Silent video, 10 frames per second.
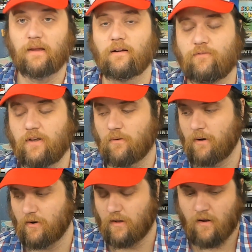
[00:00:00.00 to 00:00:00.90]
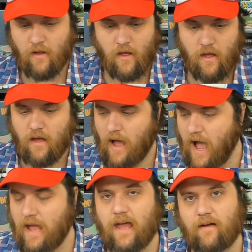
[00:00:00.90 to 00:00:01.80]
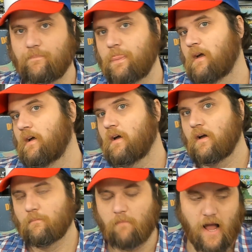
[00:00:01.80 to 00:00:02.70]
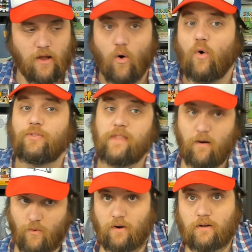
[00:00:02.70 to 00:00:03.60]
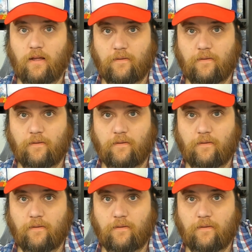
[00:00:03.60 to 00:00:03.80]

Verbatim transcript: make a video about it. I had my old network,